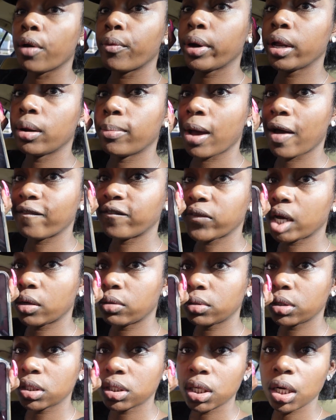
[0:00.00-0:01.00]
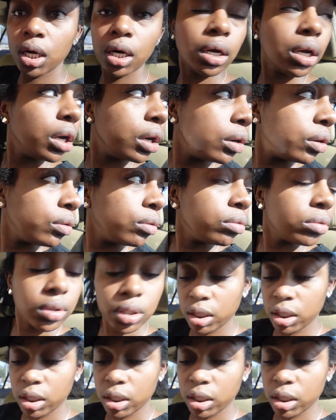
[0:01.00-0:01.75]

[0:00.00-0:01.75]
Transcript: I went on my phone to turn on.